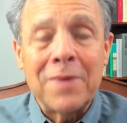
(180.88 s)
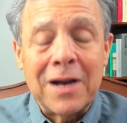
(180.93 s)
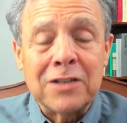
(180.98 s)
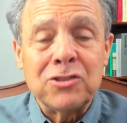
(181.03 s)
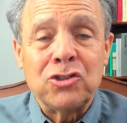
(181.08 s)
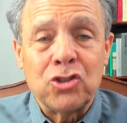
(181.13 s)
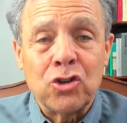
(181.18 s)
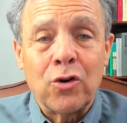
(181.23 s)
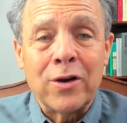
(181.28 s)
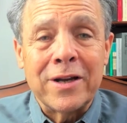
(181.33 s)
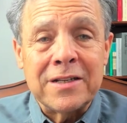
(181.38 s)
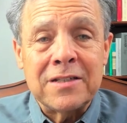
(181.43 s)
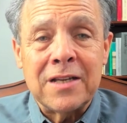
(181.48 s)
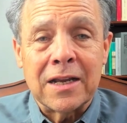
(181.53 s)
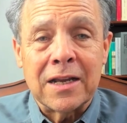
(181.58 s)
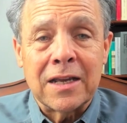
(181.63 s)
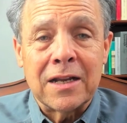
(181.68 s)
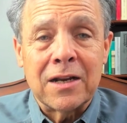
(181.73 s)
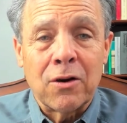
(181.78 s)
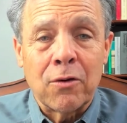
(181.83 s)
a joint
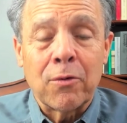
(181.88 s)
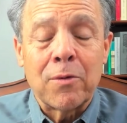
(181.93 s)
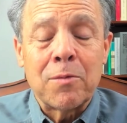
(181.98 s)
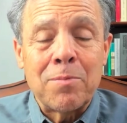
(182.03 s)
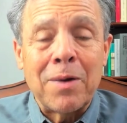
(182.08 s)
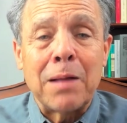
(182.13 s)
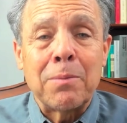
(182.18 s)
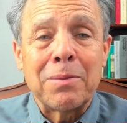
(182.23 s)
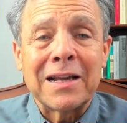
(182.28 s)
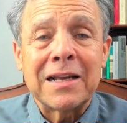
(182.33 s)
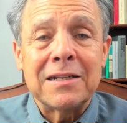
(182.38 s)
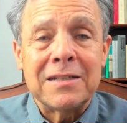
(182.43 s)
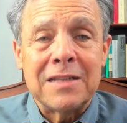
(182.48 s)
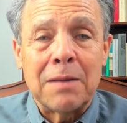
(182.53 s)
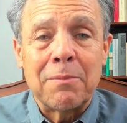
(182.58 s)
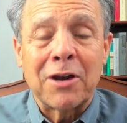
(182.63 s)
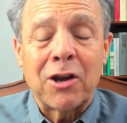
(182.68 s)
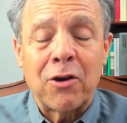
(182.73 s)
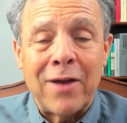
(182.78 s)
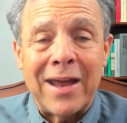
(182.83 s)
ticket, a
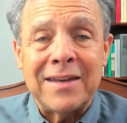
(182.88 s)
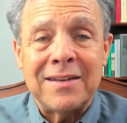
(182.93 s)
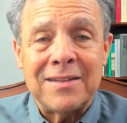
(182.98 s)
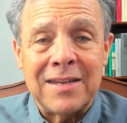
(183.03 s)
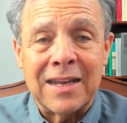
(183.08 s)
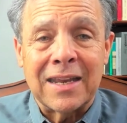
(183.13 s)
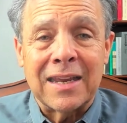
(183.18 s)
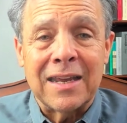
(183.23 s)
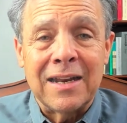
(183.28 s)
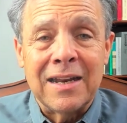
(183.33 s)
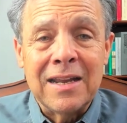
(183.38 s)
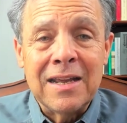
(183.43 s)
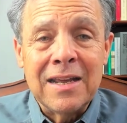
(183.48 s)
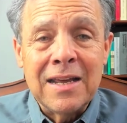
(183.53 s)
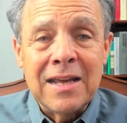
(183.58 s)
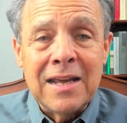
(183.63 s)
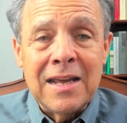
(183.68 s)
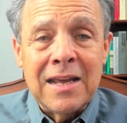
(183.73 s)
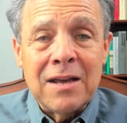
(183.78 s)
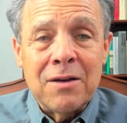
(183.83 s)
Republican-Democrat ticket,
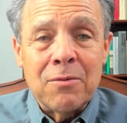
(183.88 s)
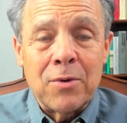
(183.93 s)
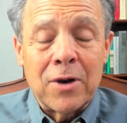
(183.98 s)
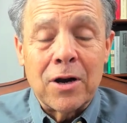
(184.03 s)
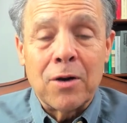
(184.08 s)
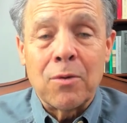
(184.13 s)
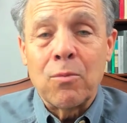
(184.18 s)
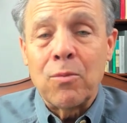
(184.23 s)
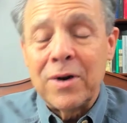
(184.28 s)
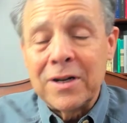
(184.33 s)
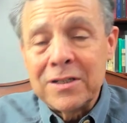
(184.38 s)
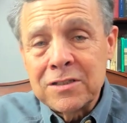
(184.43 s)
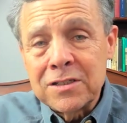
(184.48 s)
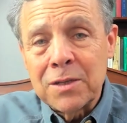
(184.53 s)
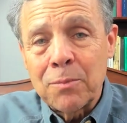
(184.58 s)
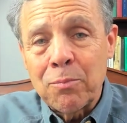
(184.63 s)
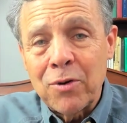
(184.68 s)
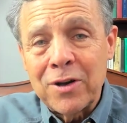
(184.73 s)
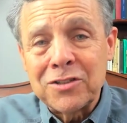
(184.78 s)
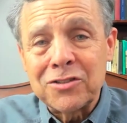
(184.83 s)
where one's
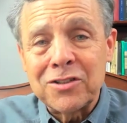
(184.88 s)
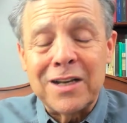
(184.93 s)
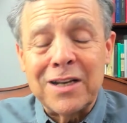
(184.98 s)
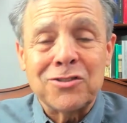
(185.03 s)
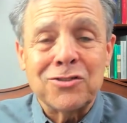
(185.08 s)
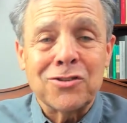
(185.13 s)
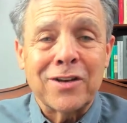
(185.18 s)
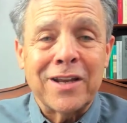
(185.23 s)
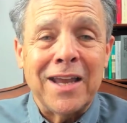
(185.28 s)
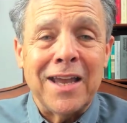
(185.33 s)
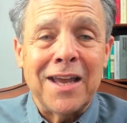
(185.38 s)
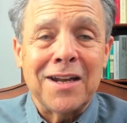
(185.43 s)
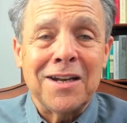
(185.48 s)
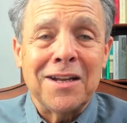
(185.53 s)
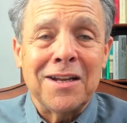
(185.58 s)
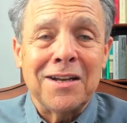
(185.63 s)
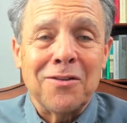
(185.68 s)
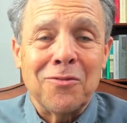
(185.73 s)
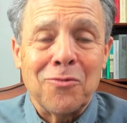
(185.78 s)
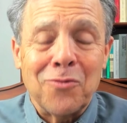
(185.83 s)
the presidential
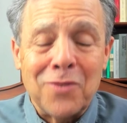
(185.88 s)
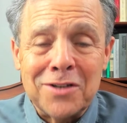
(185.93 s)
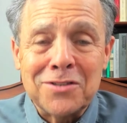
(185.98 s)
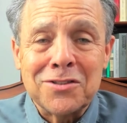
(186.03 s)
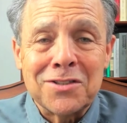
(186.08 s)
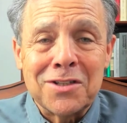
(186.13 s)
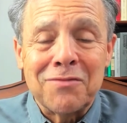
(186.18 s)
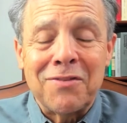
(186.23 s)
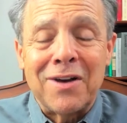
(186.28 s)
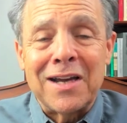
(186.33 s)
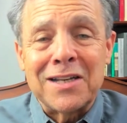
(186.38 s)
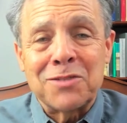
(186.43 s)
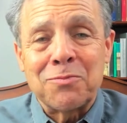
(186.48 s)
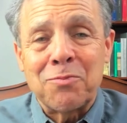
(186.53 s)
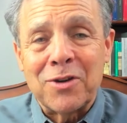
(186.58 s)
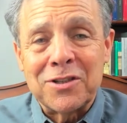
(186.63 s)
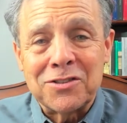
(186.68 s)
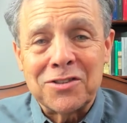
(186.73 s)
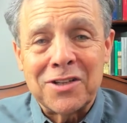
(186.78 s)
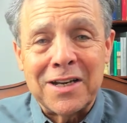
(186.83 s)
candidate and one's the vice
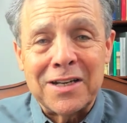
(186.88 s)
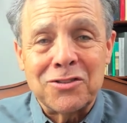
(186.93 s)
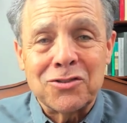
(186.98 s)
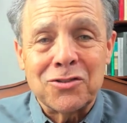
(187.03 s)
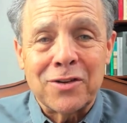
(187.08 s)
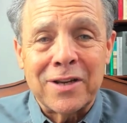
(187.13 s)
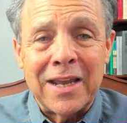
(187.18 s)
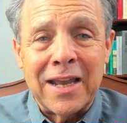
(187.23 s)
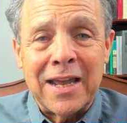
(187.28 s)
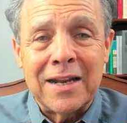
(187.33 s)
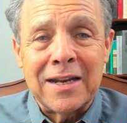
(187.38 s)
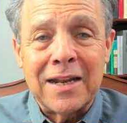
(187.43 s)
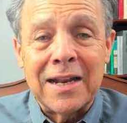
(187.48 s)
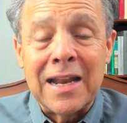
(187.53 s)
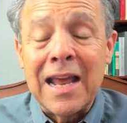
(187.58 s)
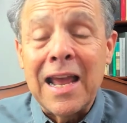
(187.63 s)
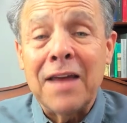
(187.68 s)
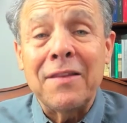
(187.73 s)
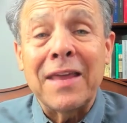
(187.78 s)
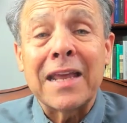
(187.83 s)
presidential candidate,
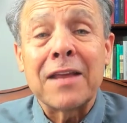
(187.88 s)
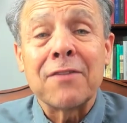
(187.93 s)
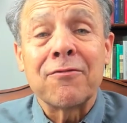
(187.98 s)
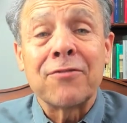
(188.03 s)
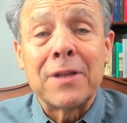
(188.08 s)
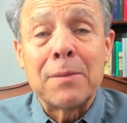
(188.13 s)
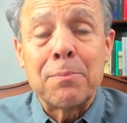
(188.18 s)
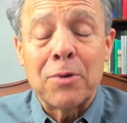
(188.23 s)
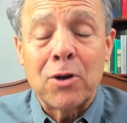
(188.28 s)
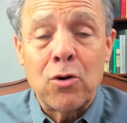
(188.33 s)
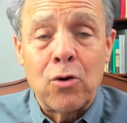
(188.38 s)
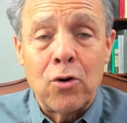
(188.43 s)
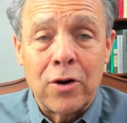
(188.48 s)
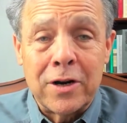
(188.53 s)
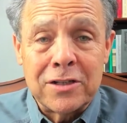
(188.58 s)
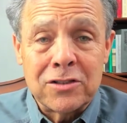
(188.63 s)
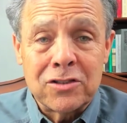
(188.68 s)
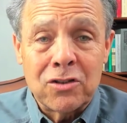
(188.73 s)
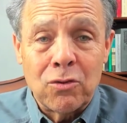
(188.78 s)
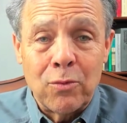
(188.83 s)
and they can flip a coin
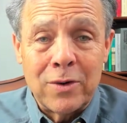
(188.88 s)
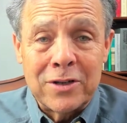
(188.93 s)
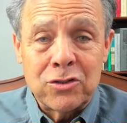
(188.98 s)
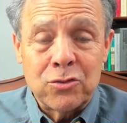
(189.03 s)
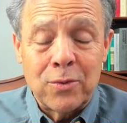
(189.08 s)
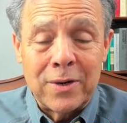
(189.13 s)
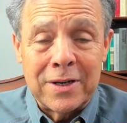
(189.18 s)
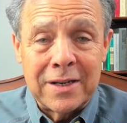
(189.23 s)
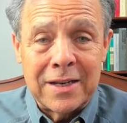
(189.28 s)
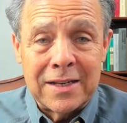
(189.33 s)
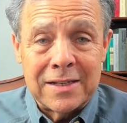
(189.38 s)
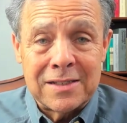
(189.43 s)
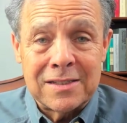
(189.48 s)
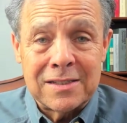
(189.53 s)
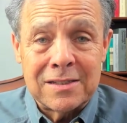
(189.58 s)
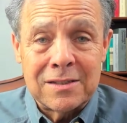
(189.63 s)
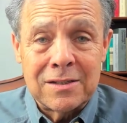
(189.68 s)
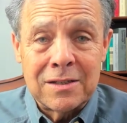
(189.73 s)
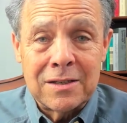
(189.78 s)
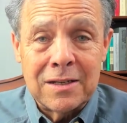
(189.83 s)
as to which one
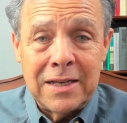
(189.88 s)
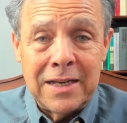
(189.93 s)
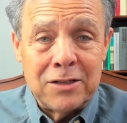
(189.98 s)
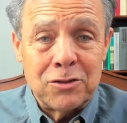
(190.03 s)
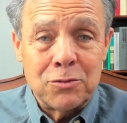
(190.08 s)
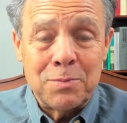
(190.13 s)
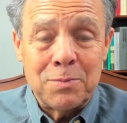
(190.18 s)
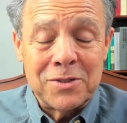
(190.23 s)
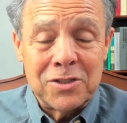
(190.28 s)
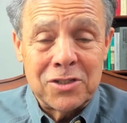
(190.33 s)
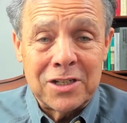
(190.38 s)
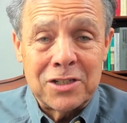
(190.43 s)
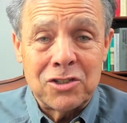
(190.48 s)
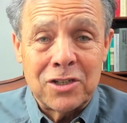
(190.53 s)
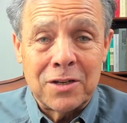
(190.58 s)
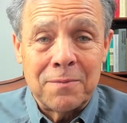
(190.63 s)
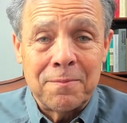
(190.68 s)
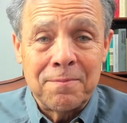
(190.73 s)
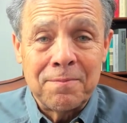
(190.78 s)
gets each position?